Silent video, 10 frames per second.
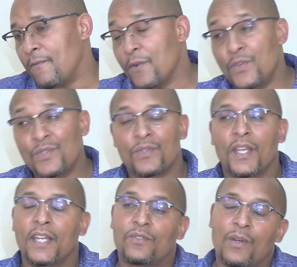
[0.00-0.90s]
For you to
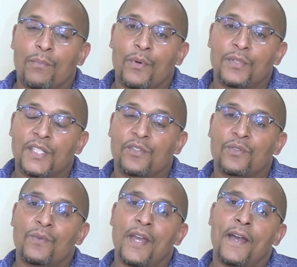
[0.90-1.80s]
get to a
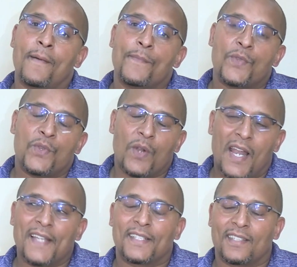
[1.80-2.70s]
position where your
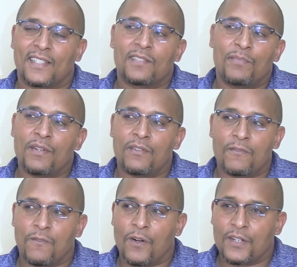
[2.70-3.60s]
license has been
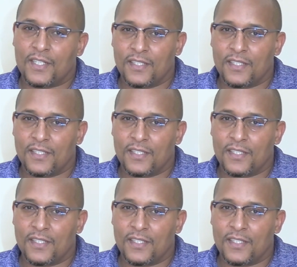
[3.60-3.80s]
revoked,